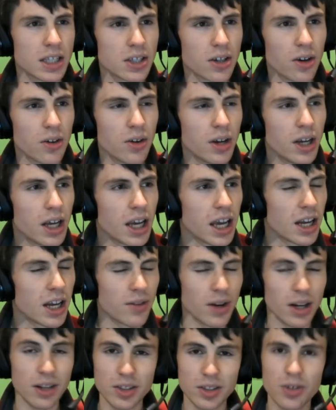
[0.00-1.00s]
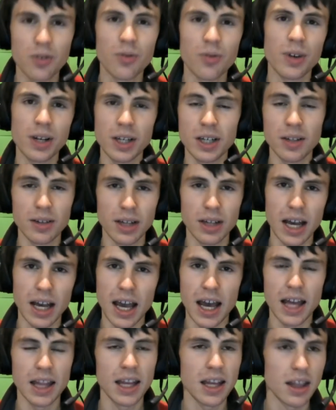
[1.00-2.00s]
So anyway, it was cool reading it like
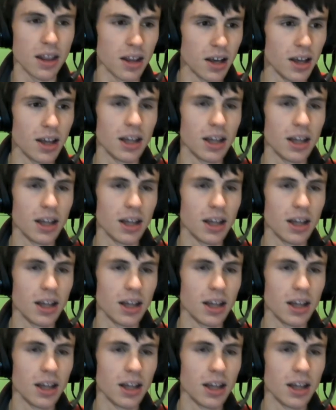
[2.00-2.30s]
how they